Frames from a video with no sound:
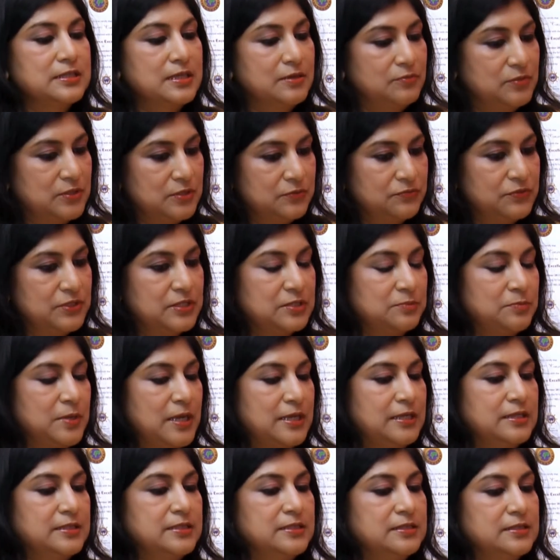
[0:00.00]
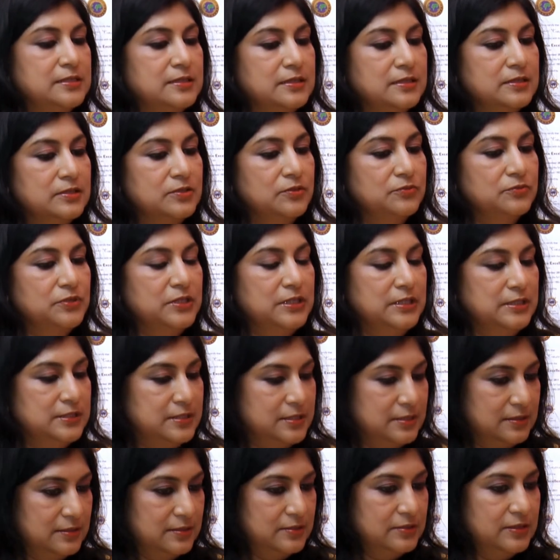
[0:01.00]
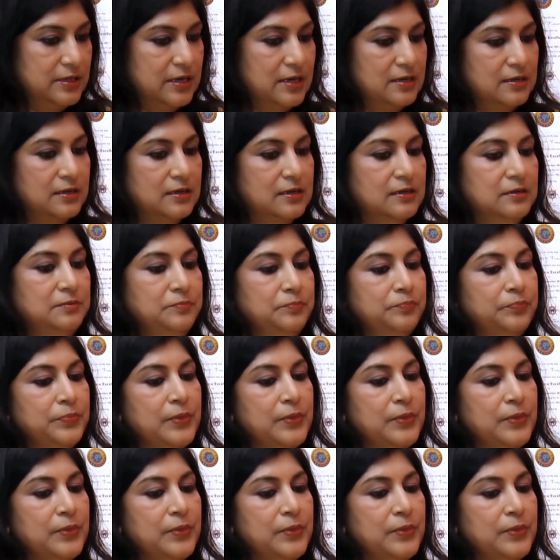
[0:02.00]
I was the first managing director of Nielsen Sri Lanka,